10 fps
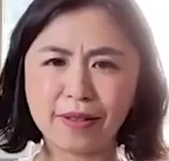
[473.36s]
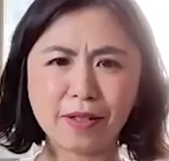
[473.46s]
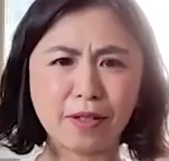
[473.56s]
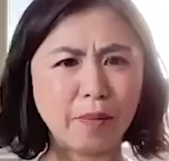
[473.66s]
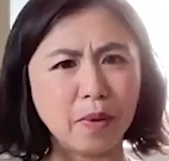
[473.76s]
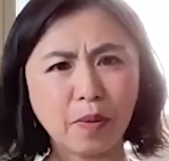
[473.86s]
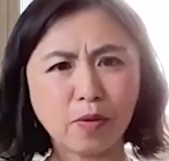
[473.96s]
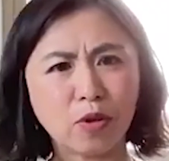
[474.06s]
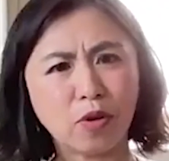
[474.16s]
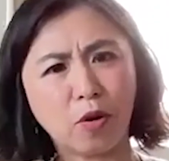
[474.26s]
this, some people
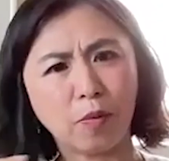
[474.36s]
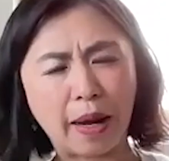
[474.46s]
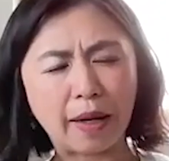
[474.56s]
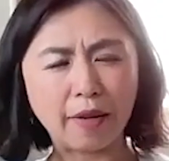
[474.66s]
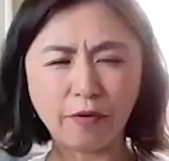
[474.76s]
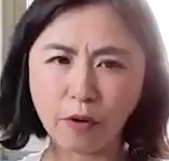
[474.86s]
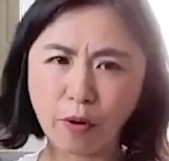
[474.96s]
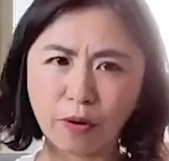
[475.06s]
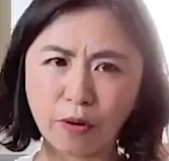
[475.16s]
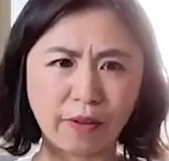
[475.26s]
still go back and
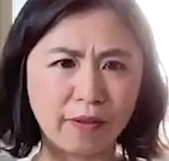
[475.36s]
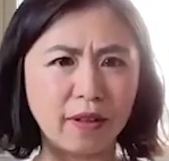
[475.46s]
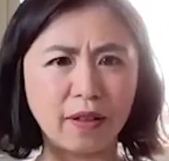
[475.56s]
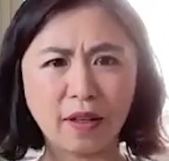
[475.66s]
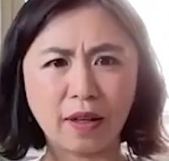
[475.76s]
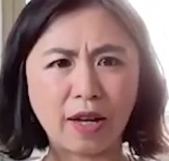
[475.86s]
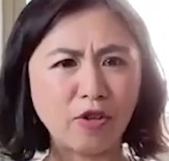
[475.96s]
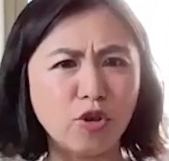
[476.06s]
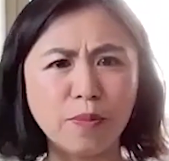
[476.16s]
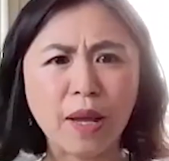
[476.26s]
forth and thinking, I
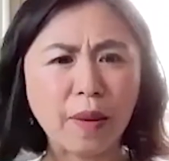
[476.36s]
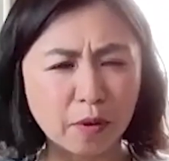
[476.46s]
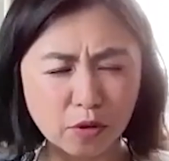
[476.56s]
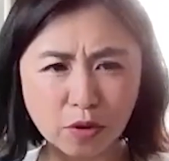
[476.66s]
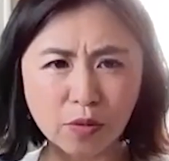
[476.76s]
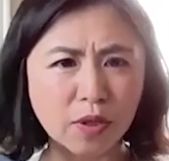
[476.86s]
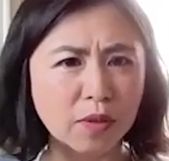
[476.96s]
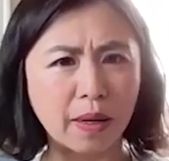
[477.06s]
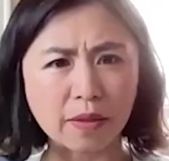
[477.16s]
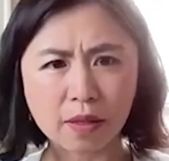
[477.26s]
should be able to do this
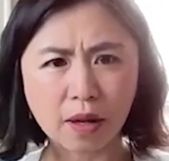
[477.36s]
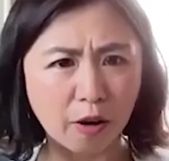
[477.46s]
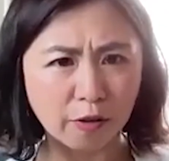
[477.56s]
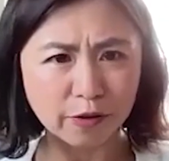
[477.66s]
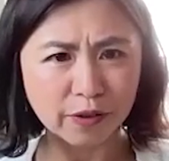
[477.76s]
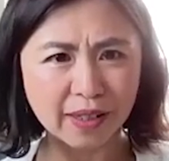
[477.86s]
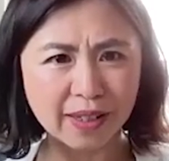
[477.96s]
myself.